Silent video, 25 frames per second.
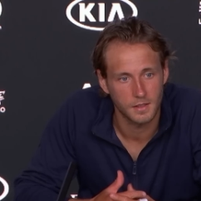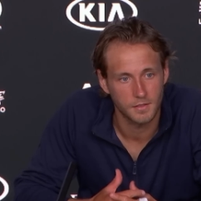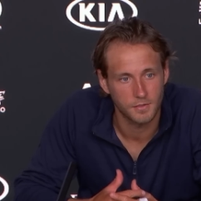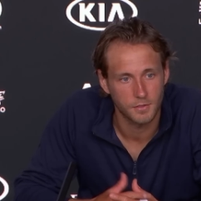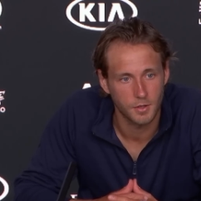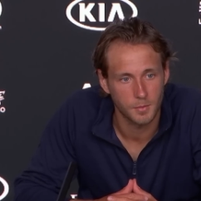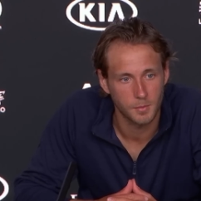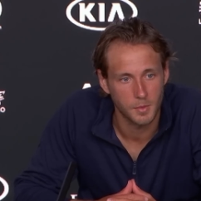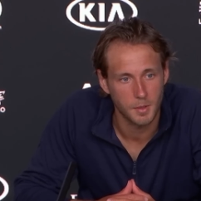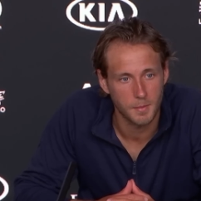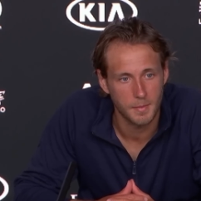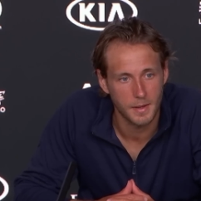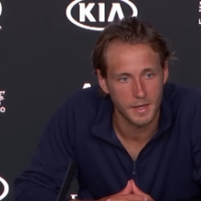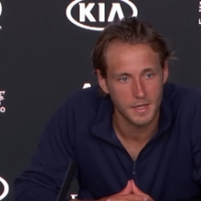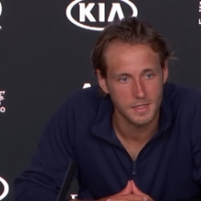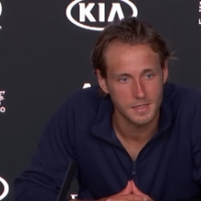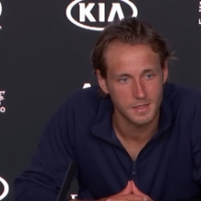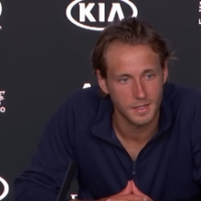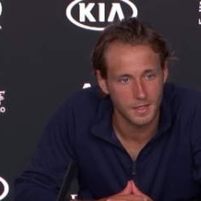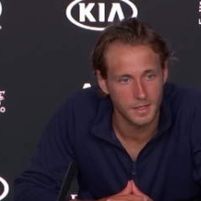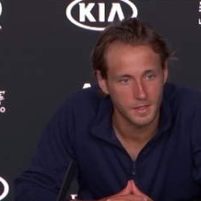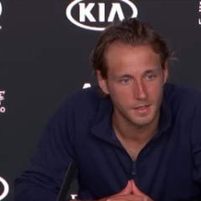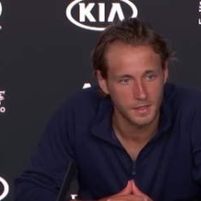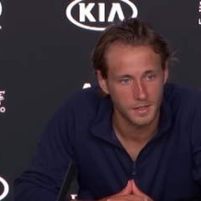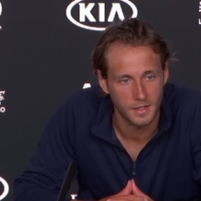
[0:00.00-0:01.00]
from the
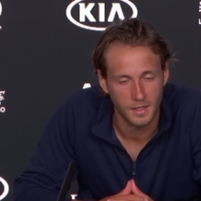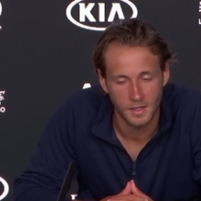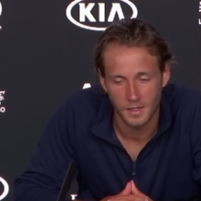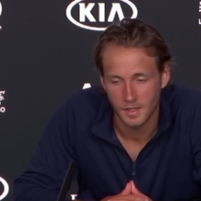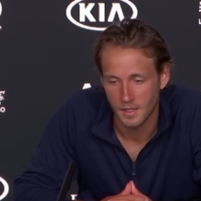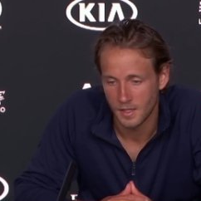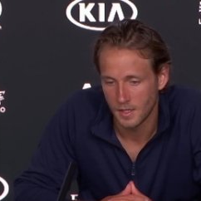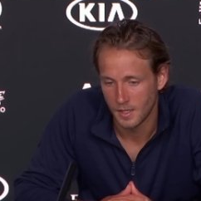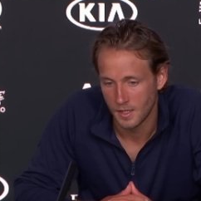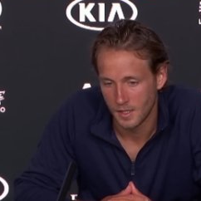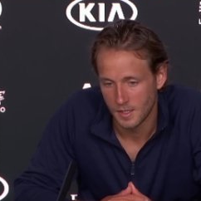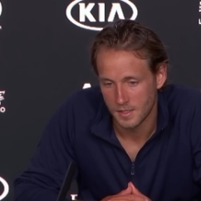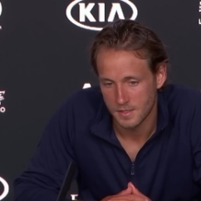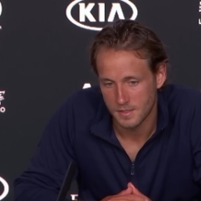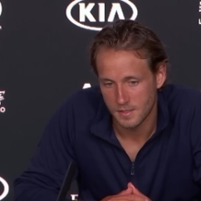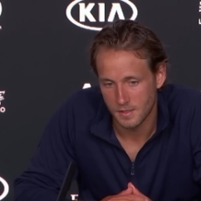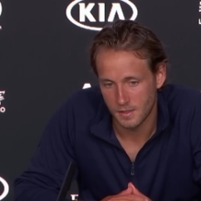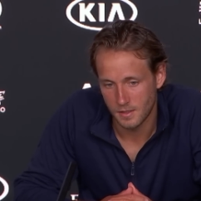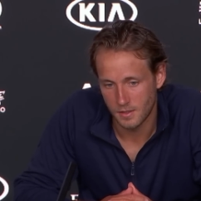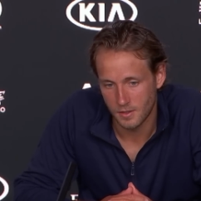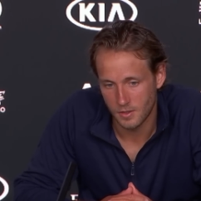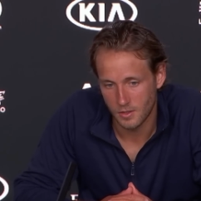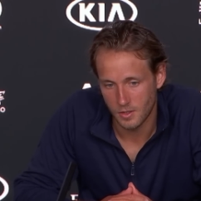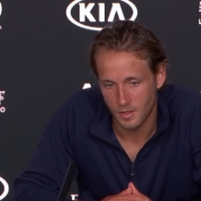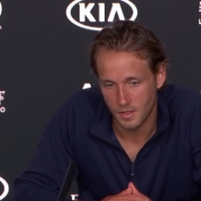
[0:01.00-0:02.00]
baseline. So
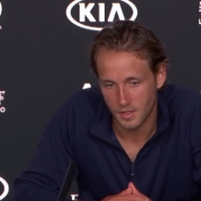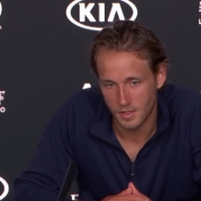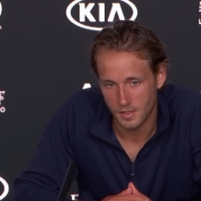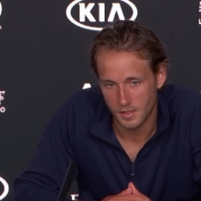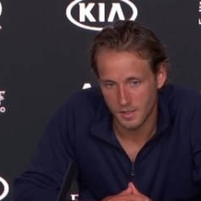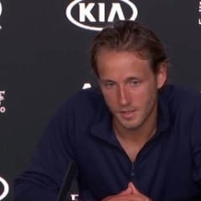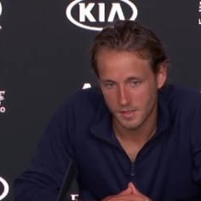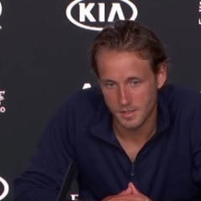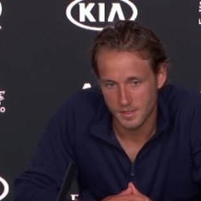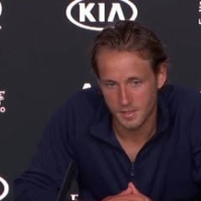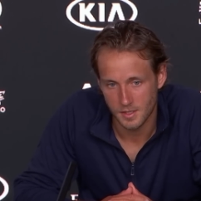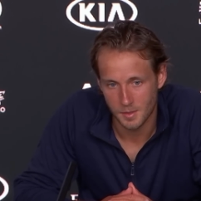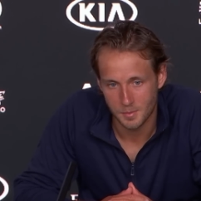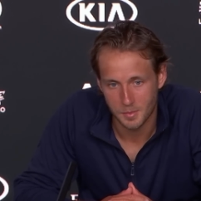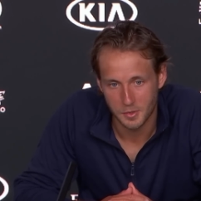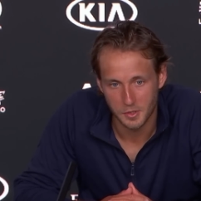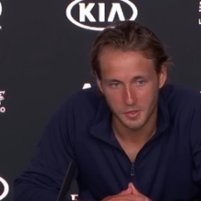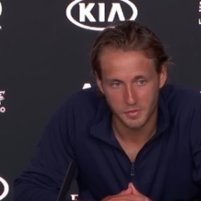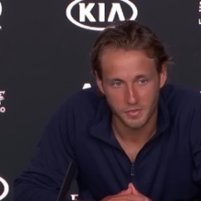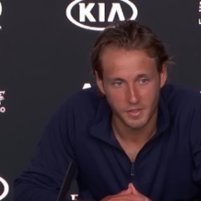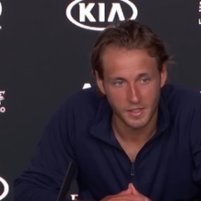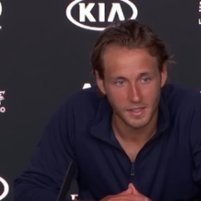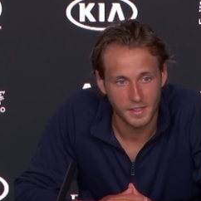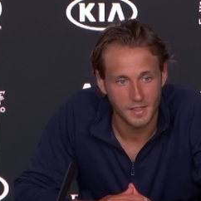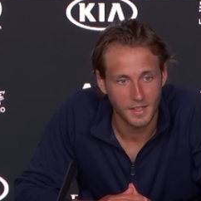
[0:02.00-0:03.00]
uh, it's not
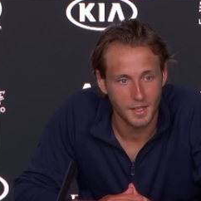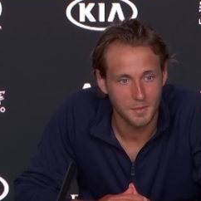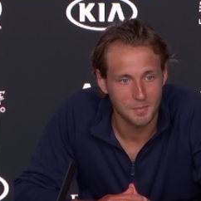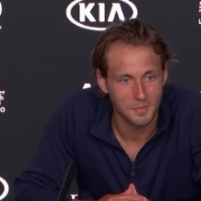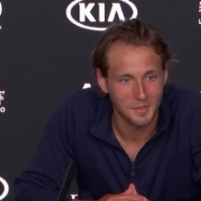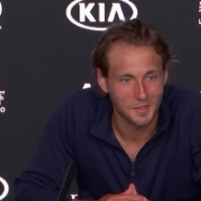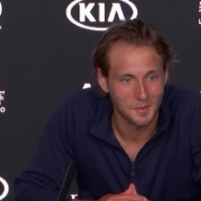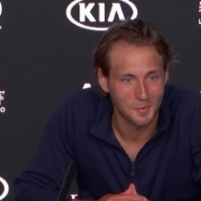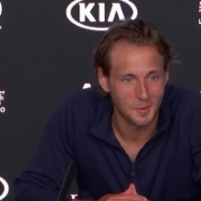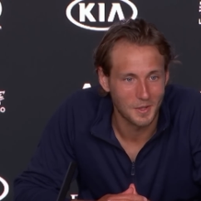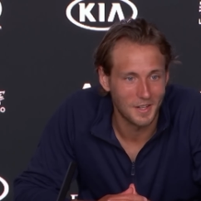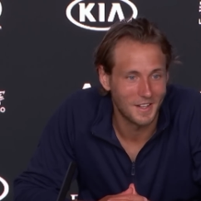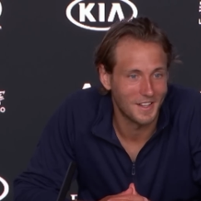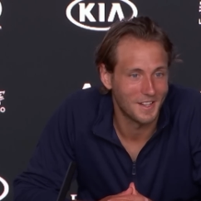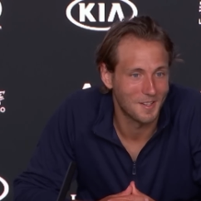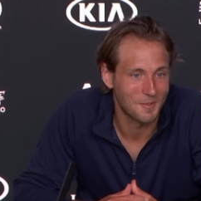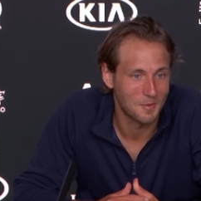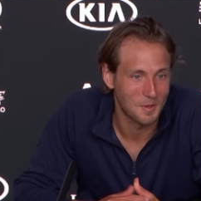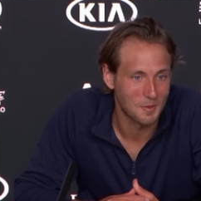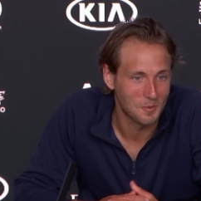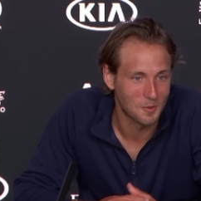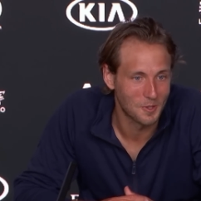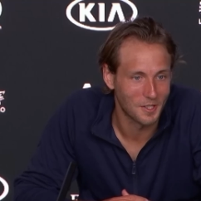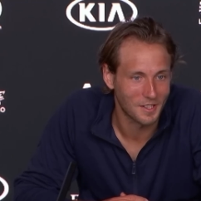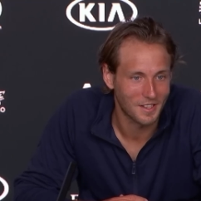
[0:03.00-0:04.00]
perfect yet, but we
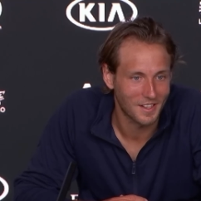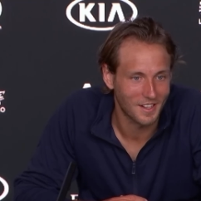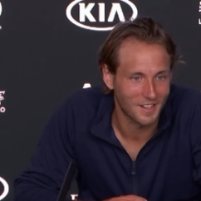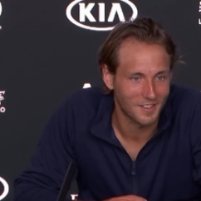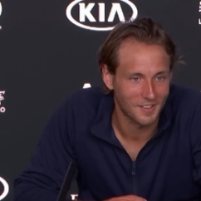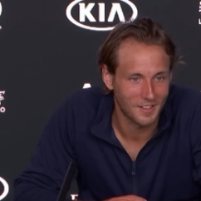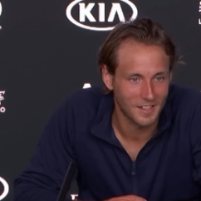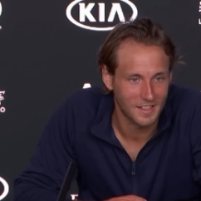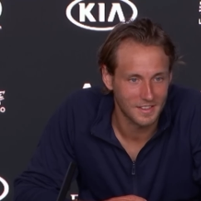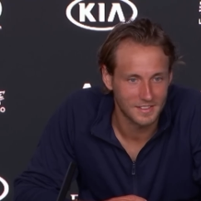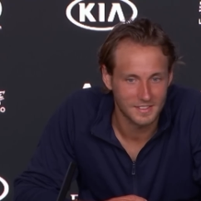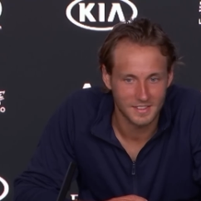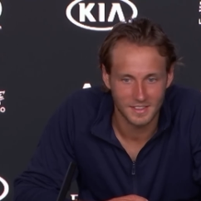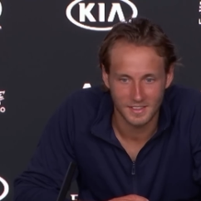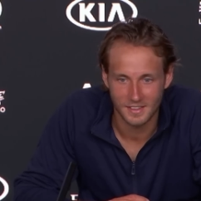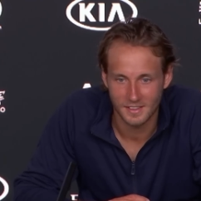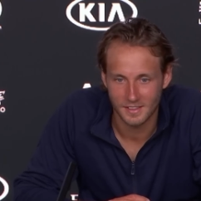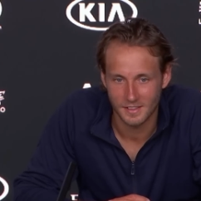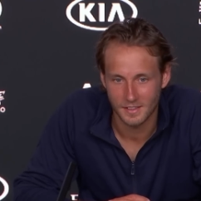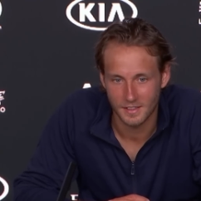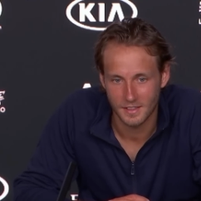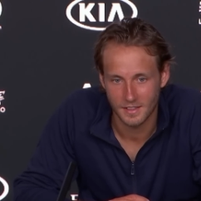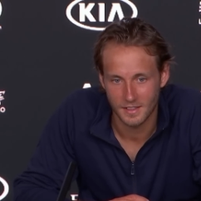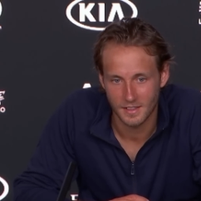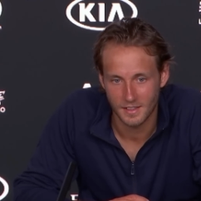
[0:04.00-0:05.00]
we're working on it,
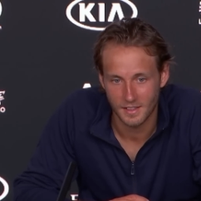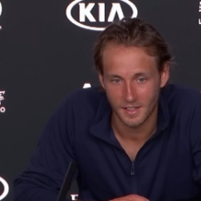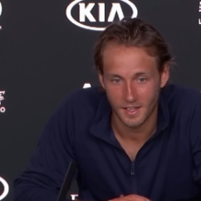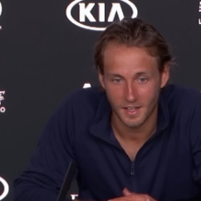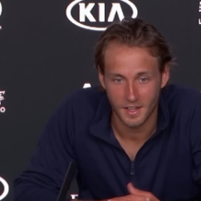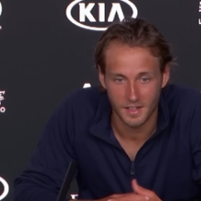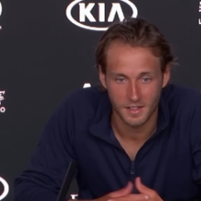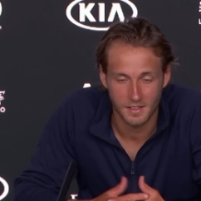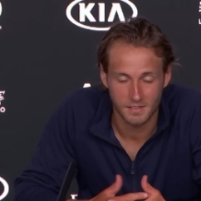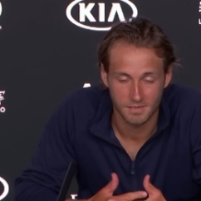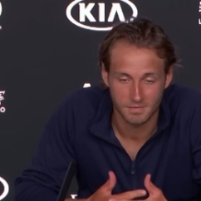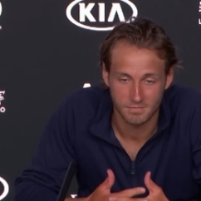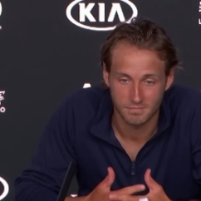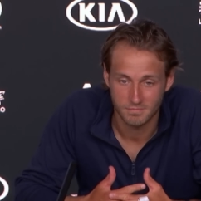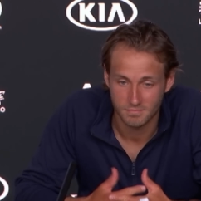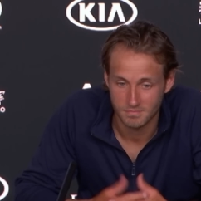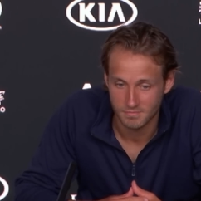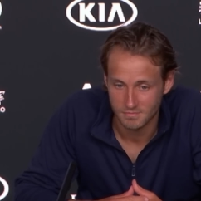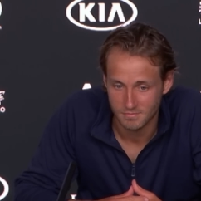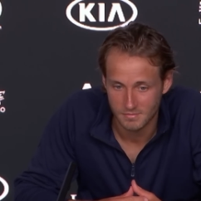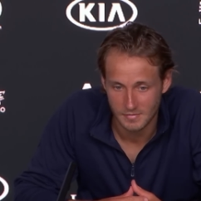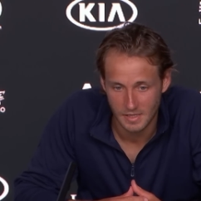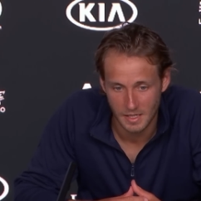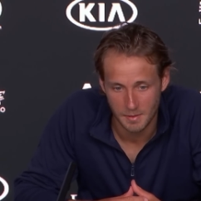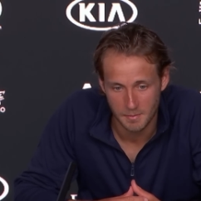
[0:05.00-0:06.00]
and uh, yeah,
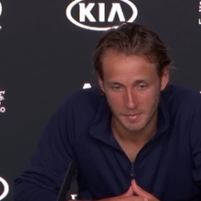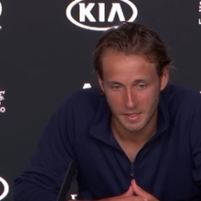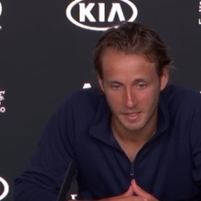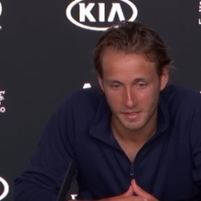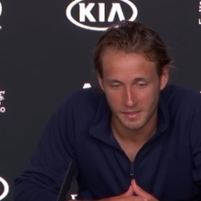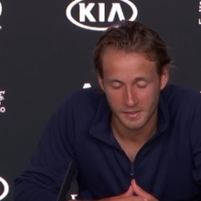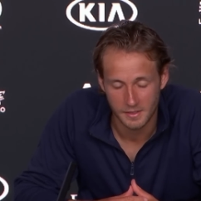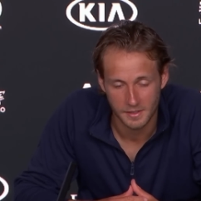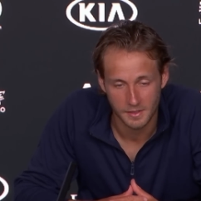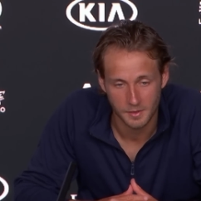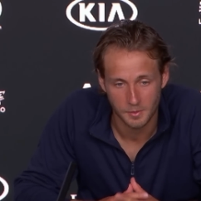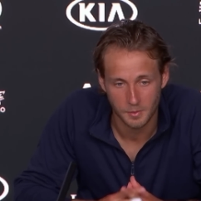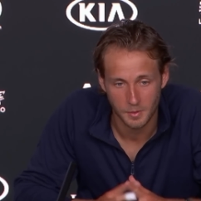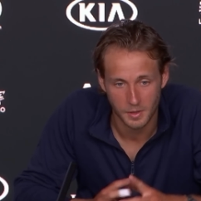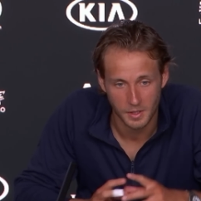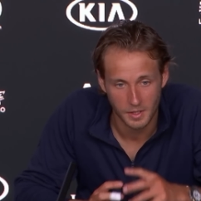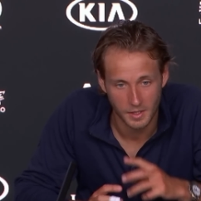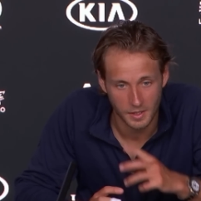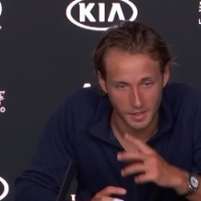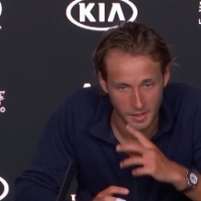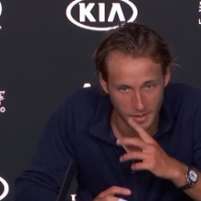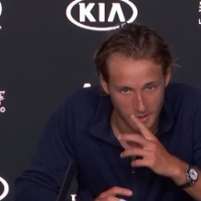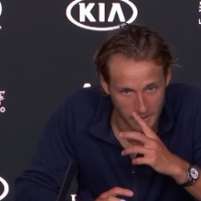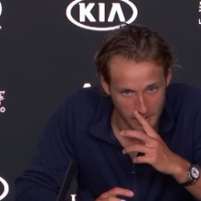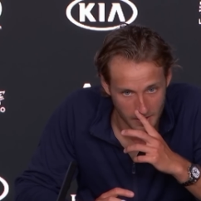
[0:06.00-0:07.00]
I mean
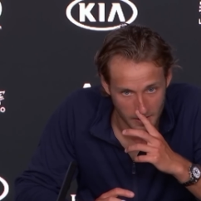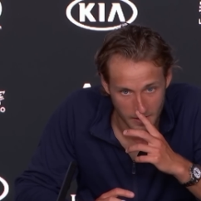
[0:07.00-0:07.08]
we.